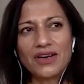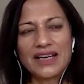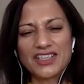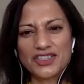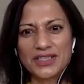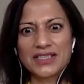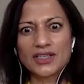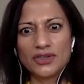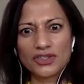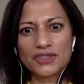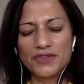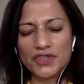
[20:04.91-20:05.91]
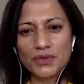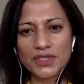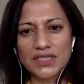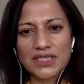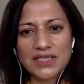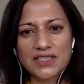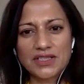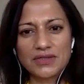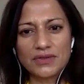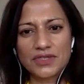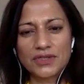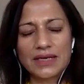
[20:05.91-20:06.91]
And actually, there's a lot of nuances
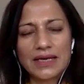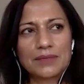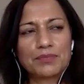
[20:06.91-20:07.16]
to that.